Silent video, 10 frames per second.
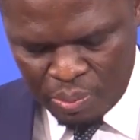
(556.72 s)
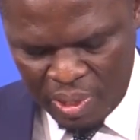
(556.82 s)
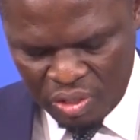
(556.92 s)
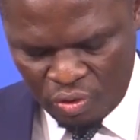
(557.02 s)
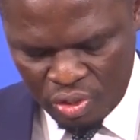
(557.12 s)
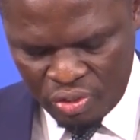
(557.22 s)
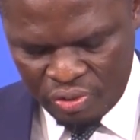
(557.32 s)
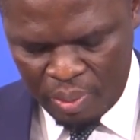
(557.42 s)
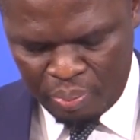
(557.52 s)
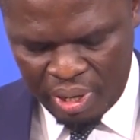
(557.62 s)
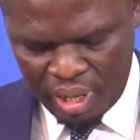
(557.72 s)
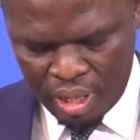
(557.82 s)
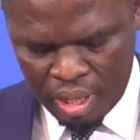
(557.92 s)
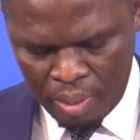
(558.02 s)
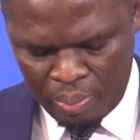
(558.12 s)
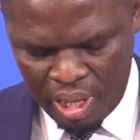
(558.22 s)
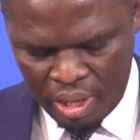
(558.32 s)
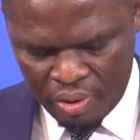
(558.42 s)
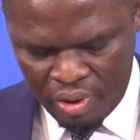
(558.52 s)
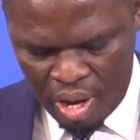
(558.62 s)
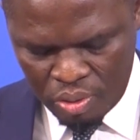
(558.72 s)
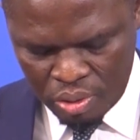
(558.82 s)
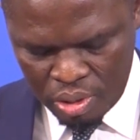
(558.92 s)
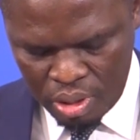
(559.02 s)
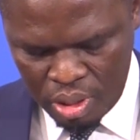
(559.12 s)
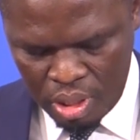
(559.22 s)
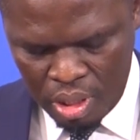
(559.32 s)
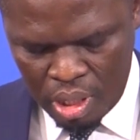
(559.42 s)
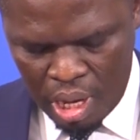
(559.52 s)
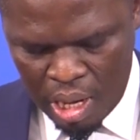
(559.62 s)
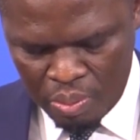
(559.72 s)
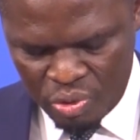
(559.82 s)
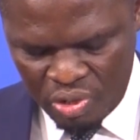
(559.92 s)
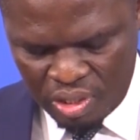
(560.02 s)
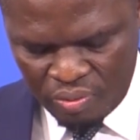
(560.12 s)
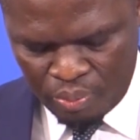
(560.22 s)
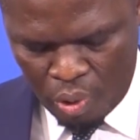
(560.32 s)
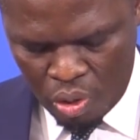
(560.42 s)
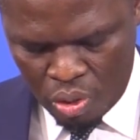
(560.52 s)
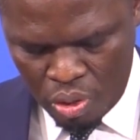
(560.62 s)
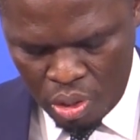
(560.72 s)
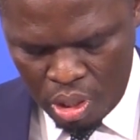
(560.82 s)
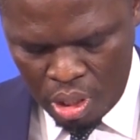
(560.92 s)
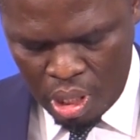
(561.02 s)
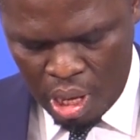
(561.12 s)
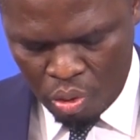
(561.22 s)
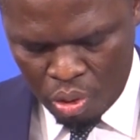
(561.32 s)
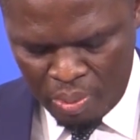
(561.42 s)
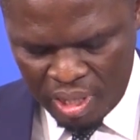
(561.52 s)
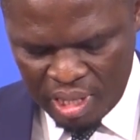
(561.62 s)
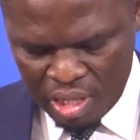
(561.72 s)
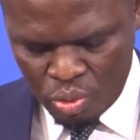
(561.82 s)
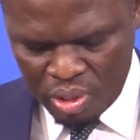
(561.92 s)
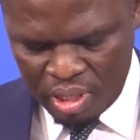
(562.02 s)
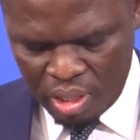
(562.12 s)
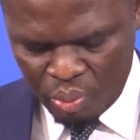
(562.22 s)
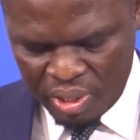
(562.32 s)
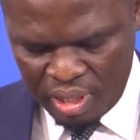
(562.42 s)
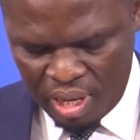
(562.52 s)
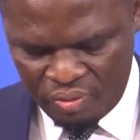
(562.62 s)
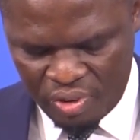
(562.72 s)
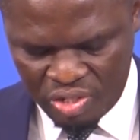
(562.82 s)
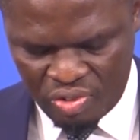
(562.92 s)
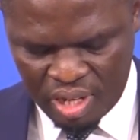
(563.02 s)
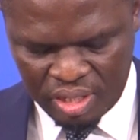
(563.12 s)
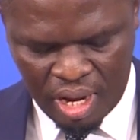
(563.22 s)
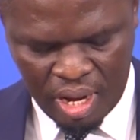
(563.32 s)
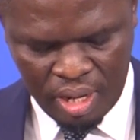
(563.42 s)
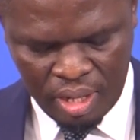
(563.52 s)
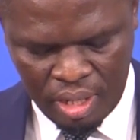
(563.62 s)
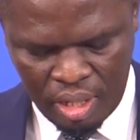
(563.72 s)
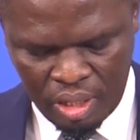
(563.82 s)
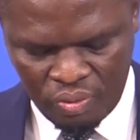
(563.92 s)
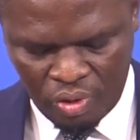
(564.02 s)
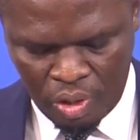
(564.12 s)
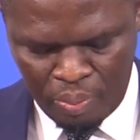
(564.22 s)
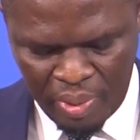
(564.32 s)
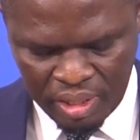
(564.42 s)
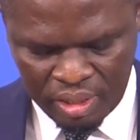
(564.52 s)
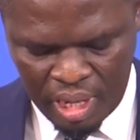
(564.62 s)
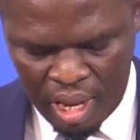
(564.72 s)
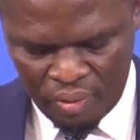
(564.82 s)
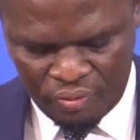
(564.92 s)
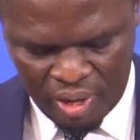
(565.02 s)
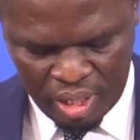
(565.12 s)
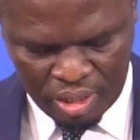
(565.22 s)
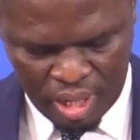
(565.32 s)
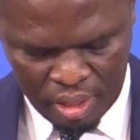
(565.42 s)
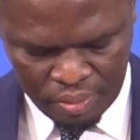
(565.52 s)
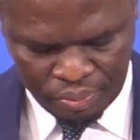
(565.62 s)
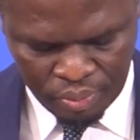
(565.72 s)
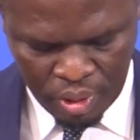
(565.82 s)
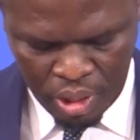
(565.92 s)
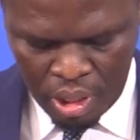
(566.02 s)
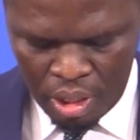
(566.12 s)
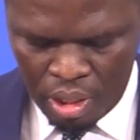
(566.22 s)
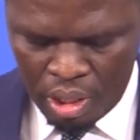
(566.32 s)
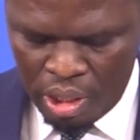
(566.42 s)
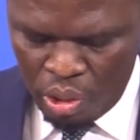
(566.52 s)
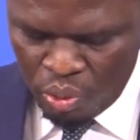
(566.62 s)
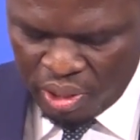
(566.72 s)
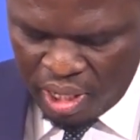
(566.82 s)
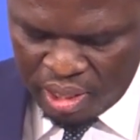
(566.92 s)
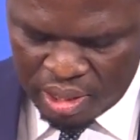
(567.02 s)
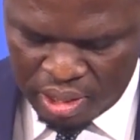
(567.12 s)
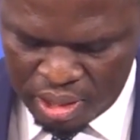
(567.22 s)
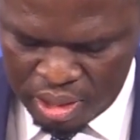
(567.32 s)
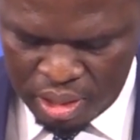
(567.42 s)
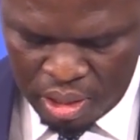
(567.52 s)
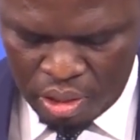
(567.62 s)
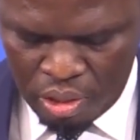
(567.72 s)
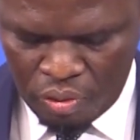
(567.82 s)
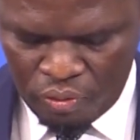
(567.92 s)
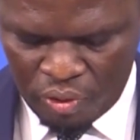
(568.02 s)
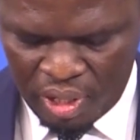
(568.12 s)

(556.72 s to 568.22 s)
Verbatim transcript: space for children playing, playing ground, administrative block, equipment associated with the infrastructure development and furniture. New dates for